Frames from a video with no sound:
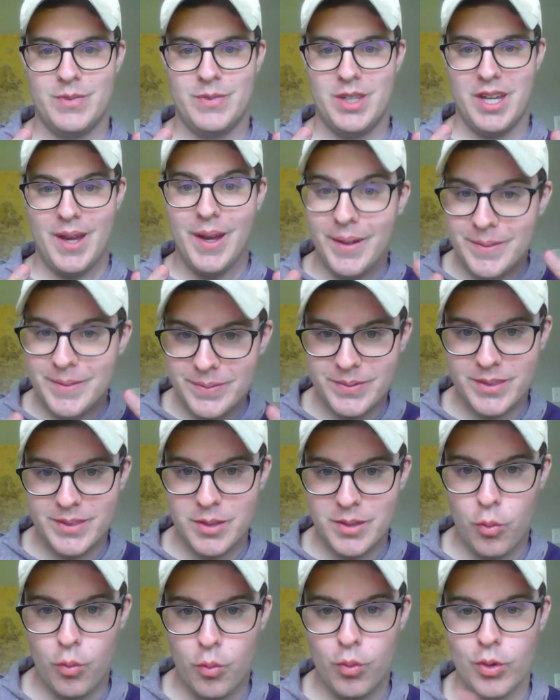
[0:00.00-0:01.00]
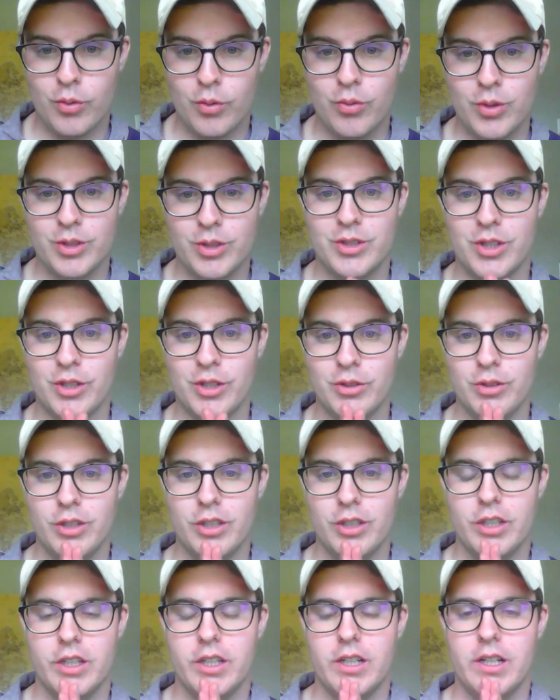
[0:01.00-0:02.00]
Okay, World War II
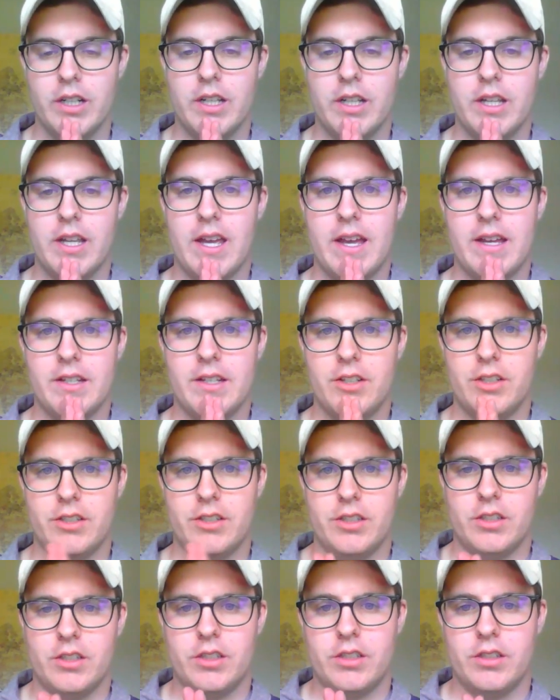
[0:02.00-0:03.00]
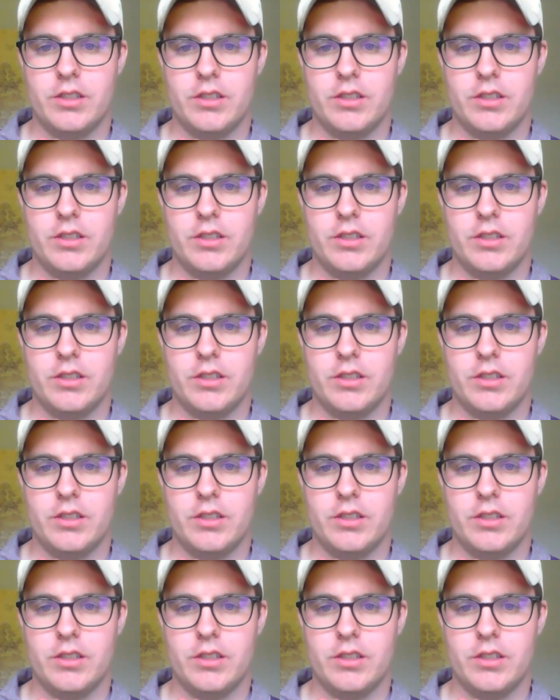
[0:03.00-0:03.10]
has